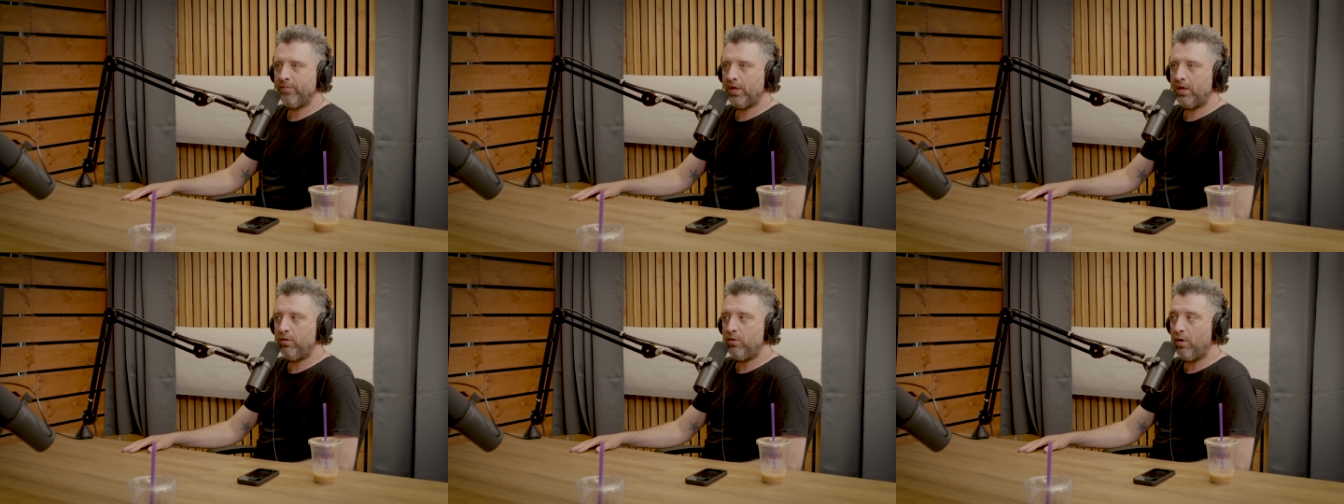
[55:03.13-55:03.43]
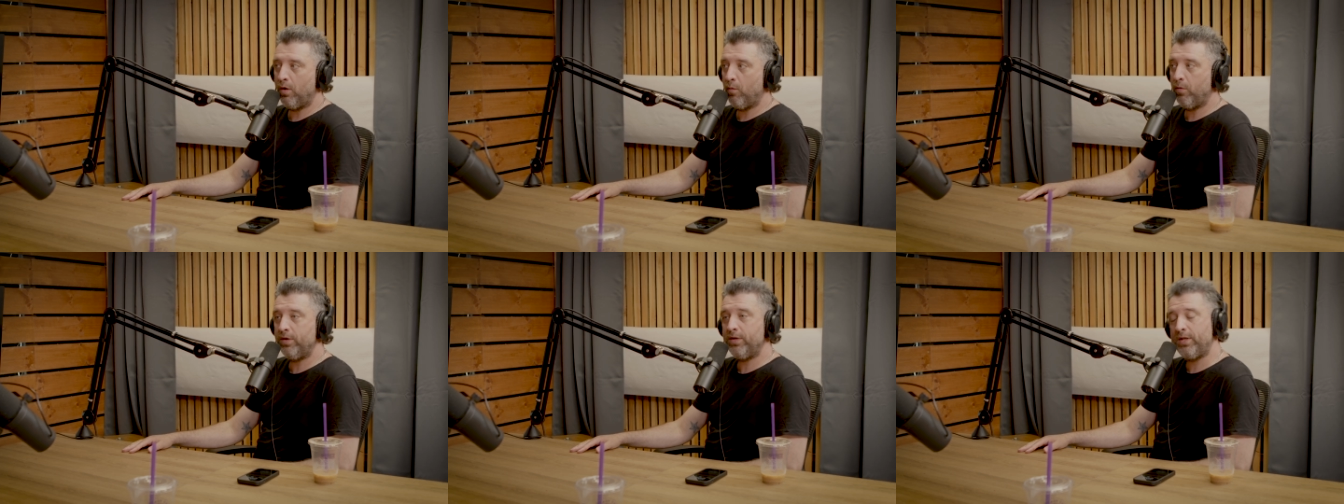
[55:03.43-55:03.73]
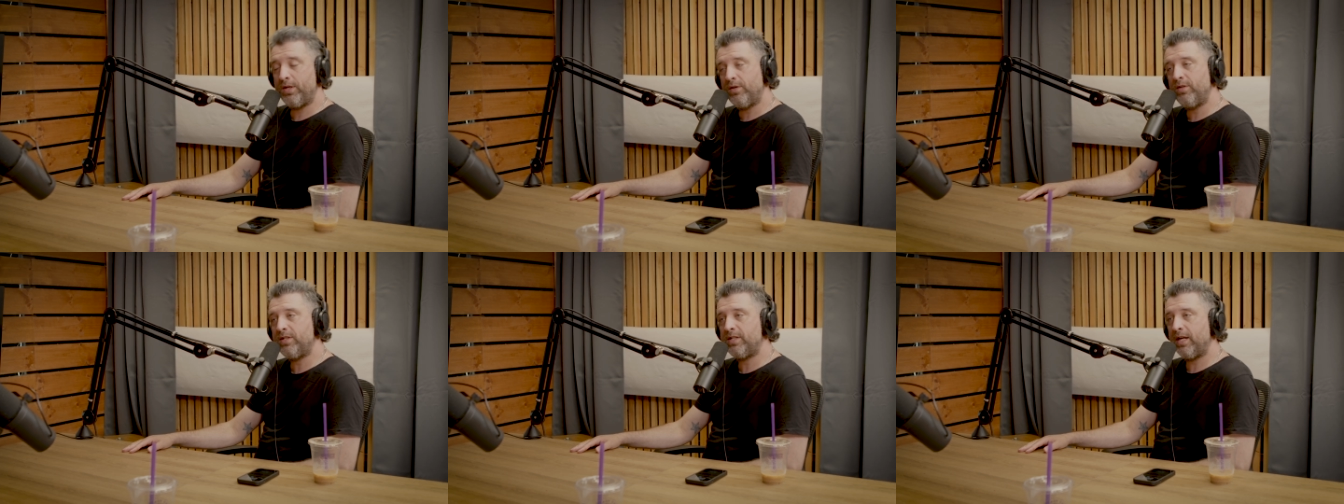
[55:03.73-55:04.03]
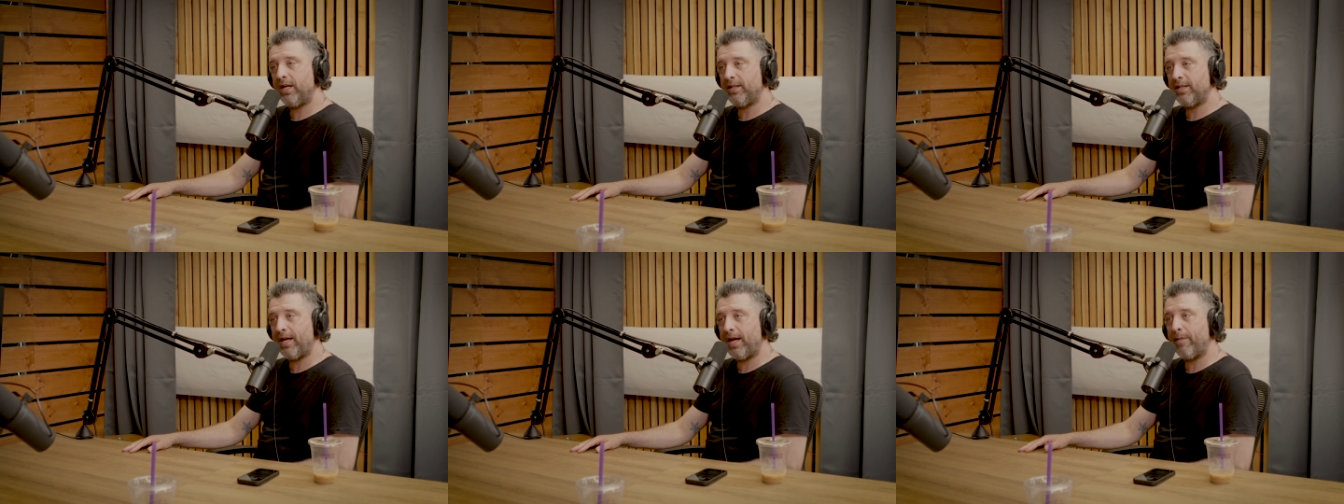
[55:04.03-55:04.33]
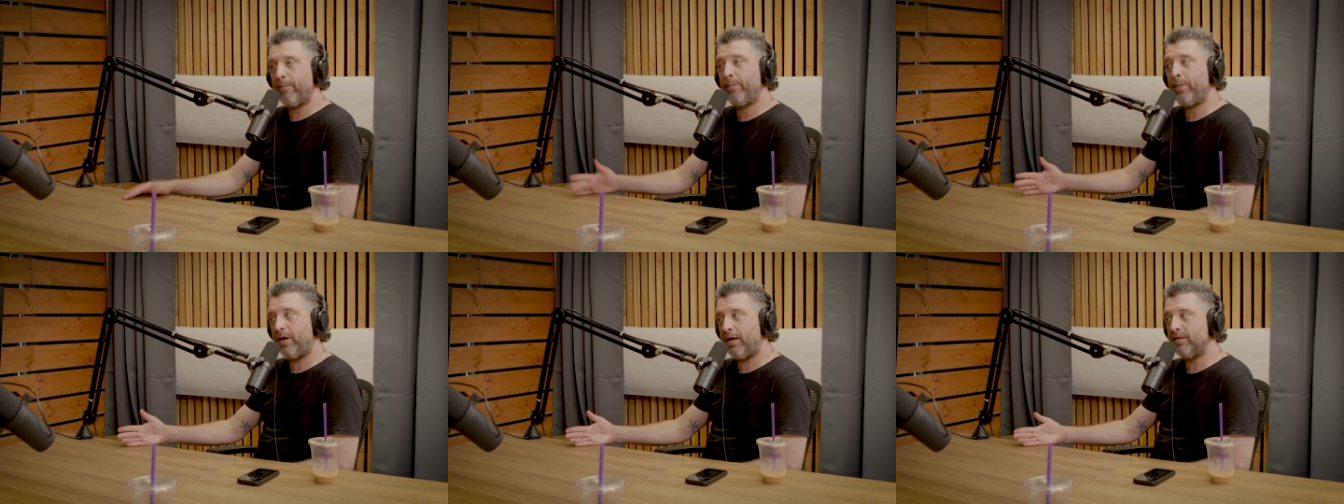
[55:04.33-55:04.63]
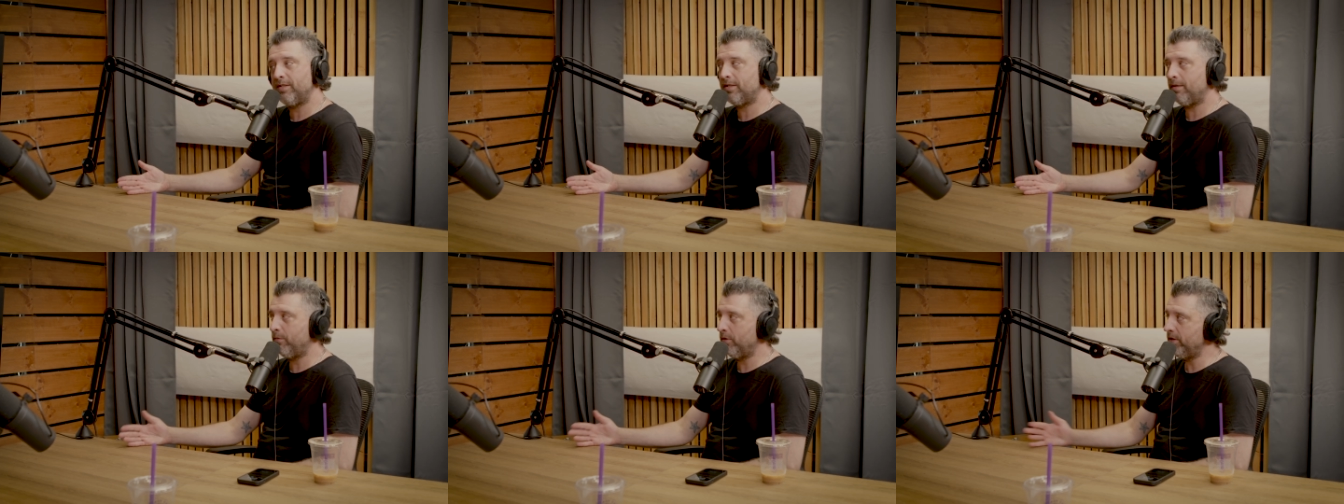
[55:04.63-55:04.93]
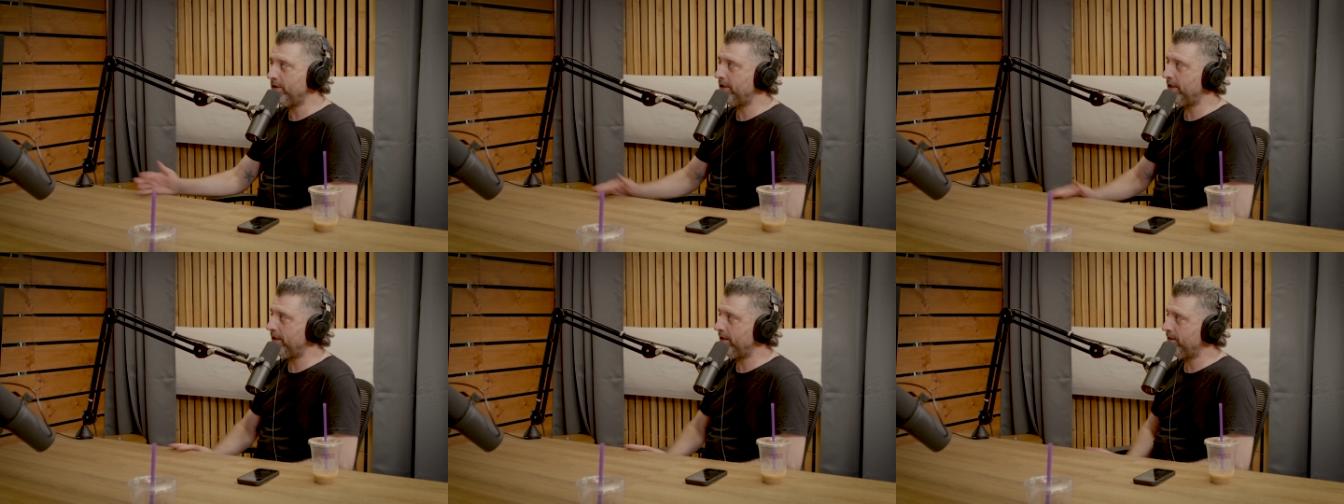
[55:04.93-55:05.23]
No one could take that, but someone
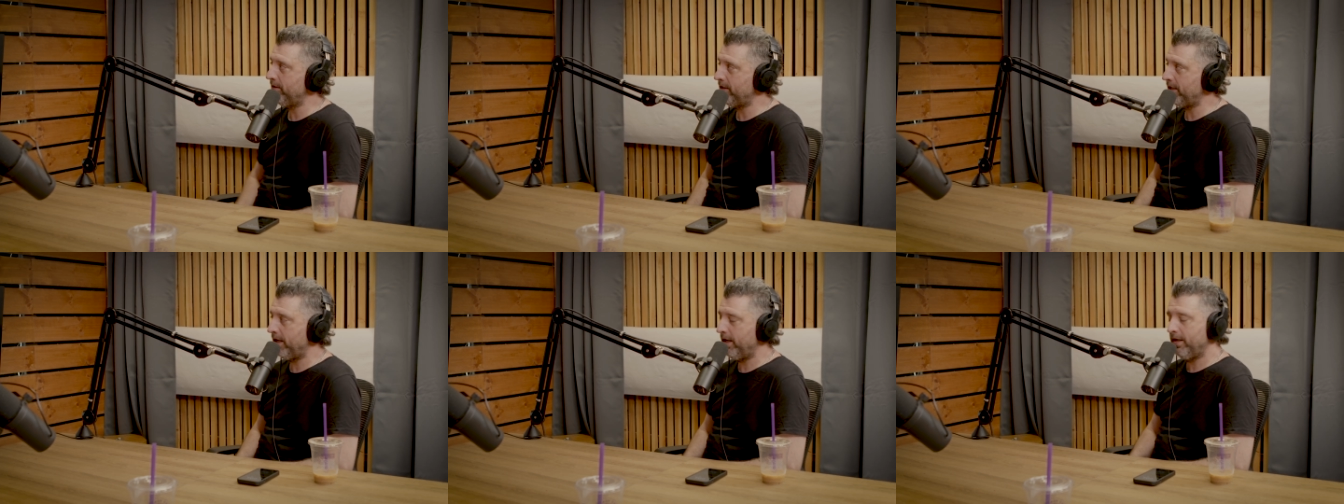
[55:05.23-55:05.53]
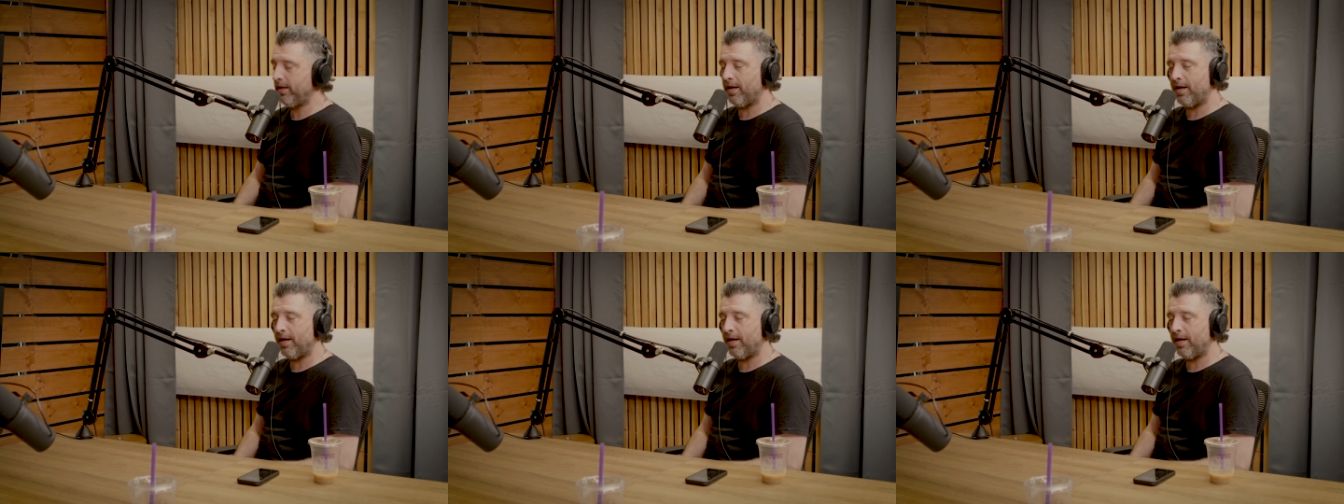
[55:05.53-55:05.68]
did take